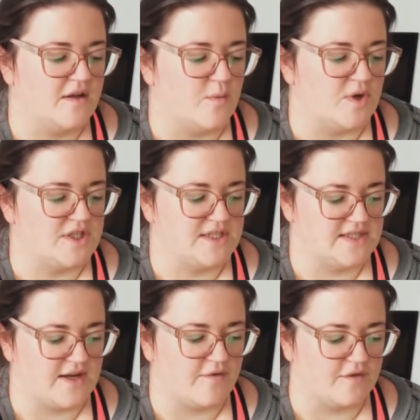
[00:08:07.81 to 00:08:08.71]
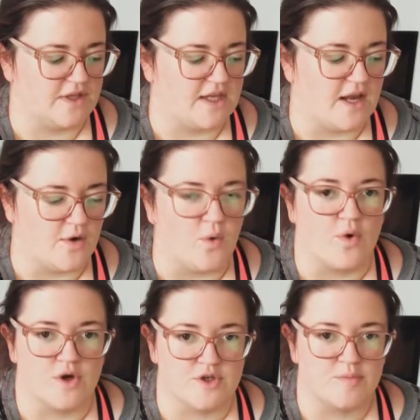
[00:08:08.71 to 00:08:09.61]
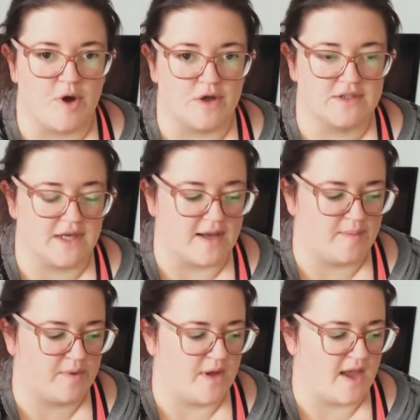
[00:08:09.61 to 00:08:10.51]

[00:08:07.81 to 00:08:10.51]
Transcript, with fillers: which is definitely an orange ball type,